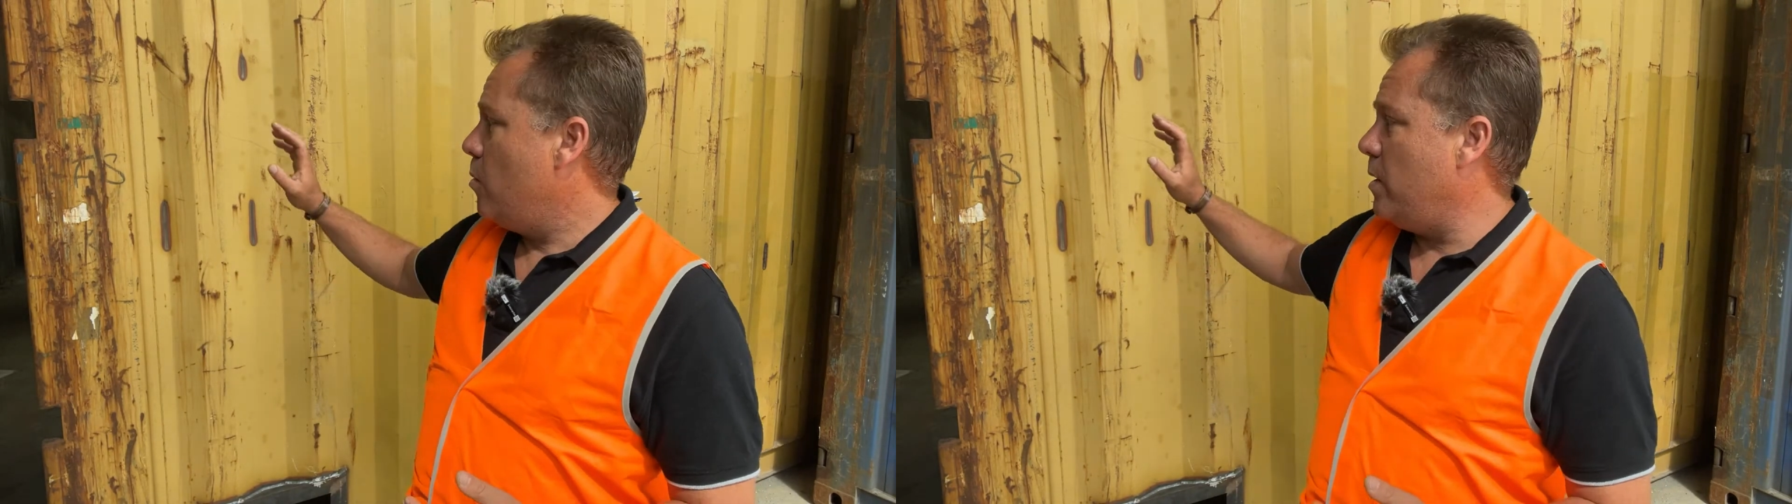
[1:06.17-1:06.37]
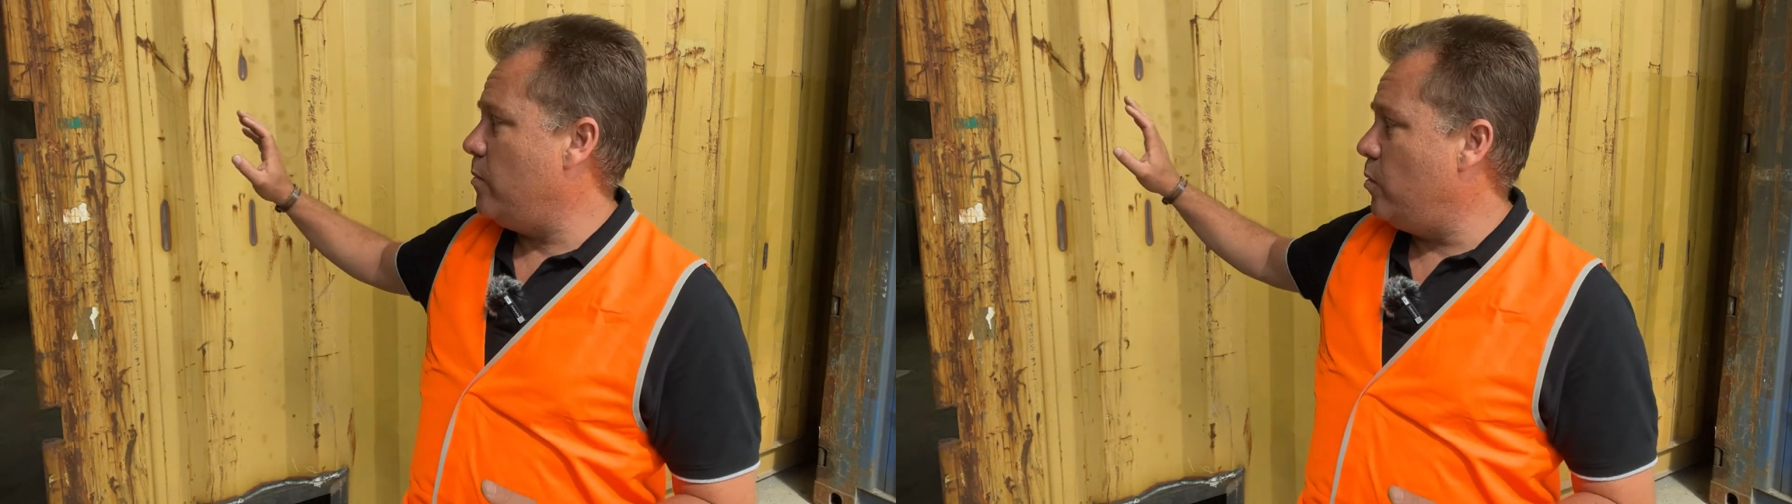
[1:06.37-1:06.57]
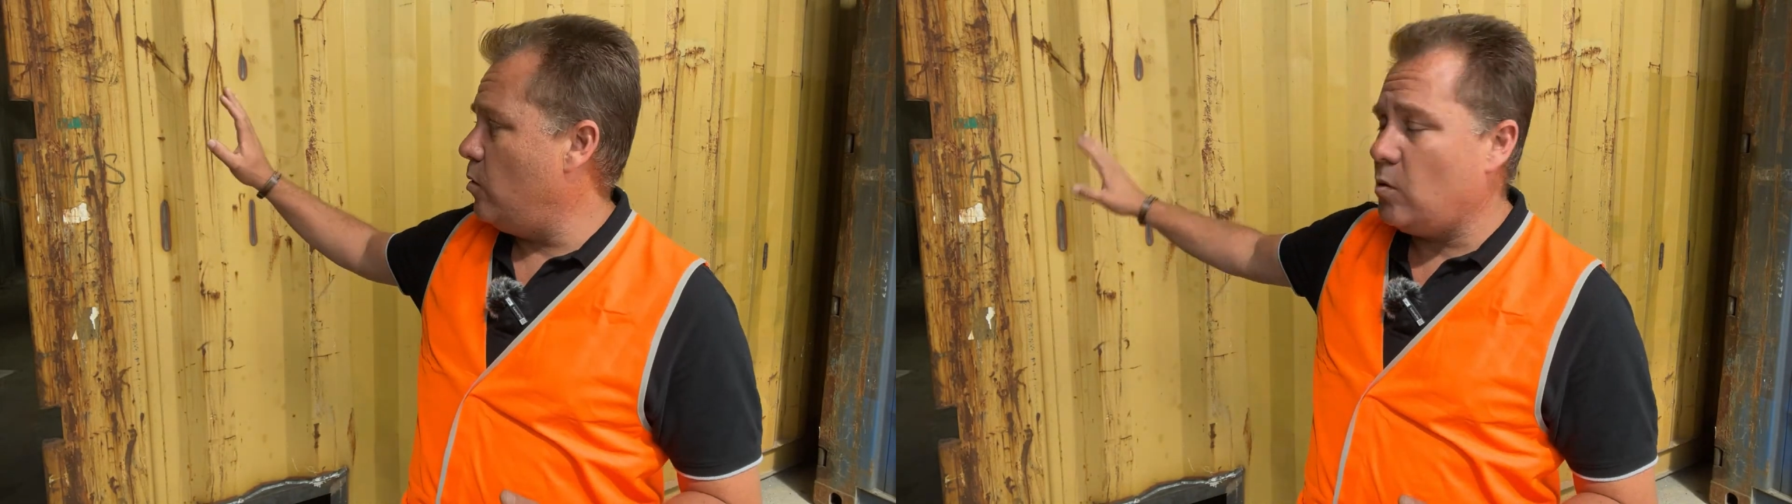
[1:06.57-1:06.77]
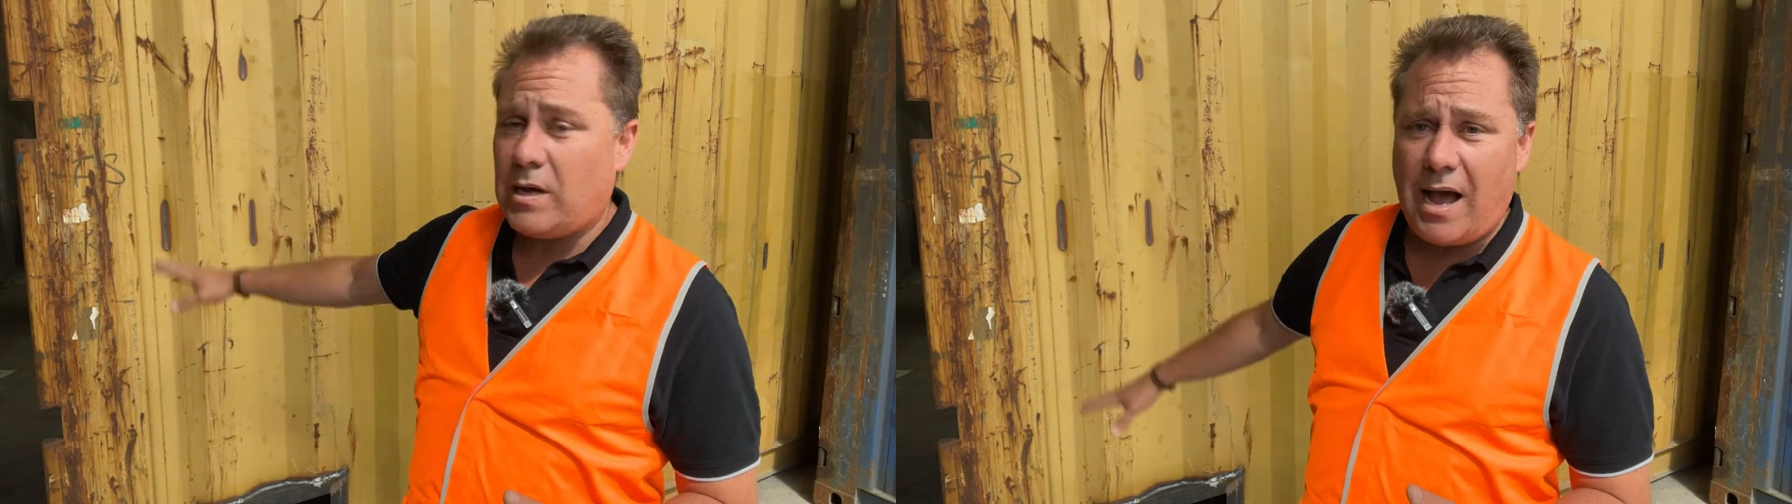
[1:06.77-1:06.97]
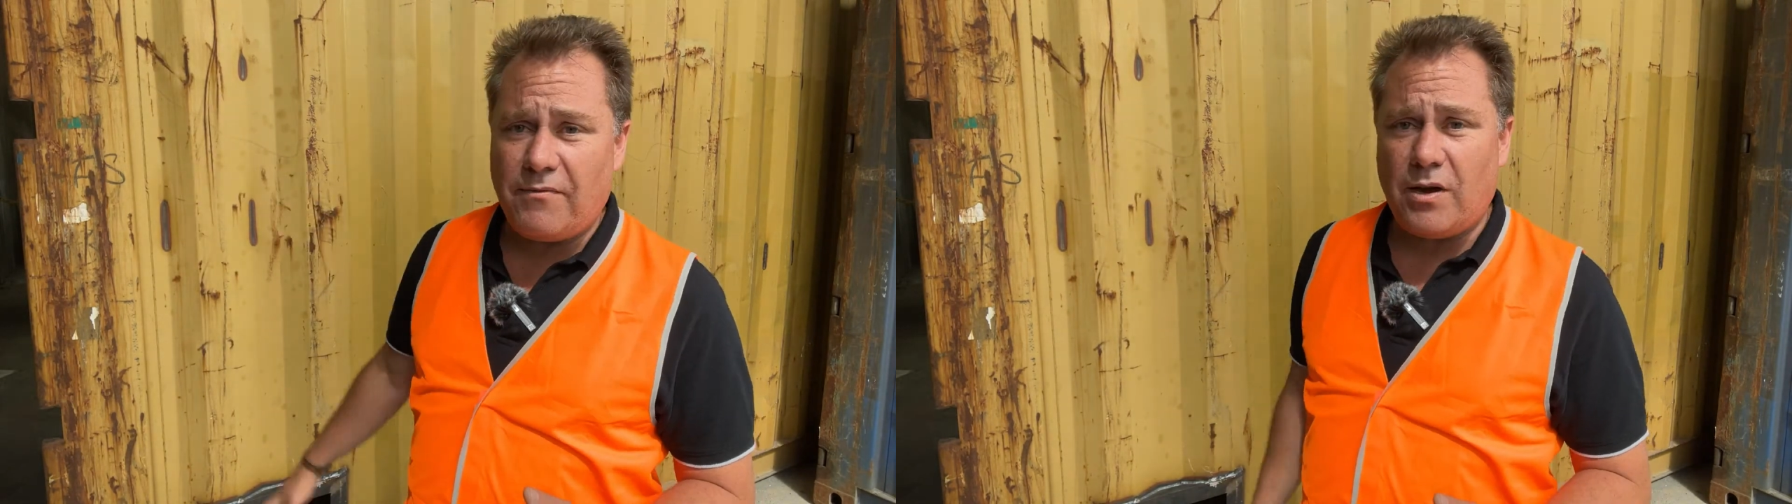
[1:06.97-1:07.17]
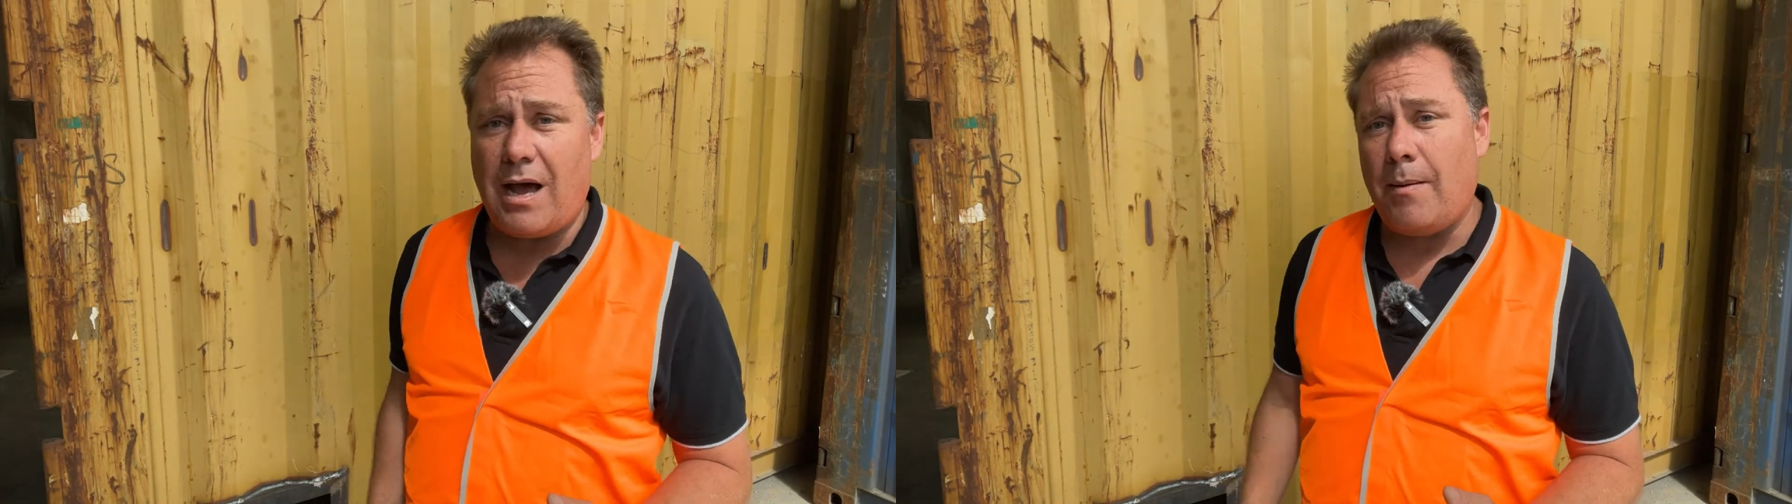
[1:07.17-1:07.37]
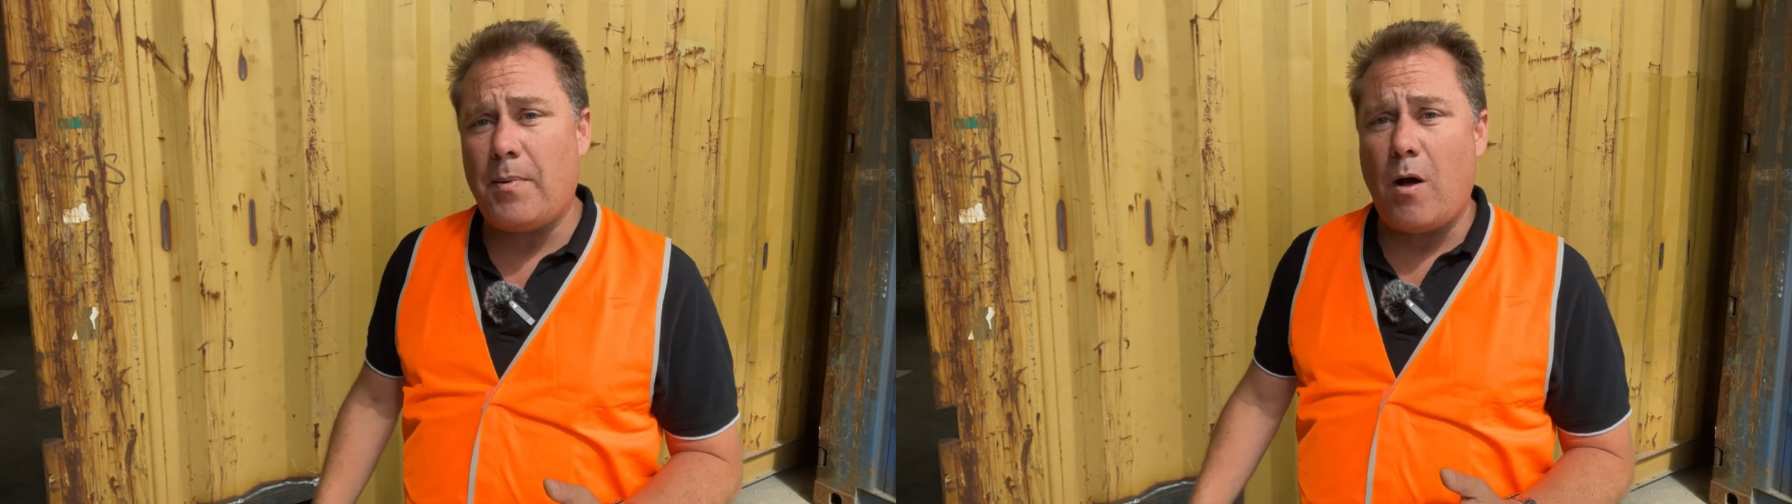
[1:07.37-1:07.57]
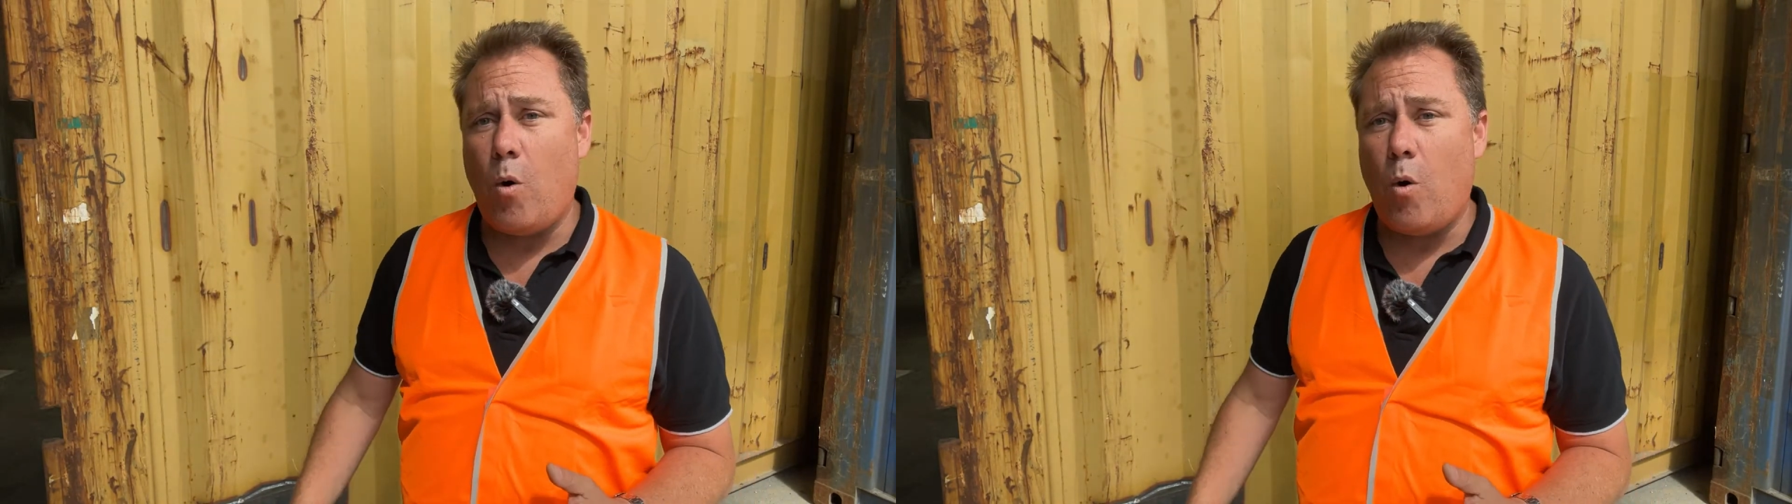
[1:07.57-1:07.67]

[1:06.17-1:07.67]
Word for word: We will cover up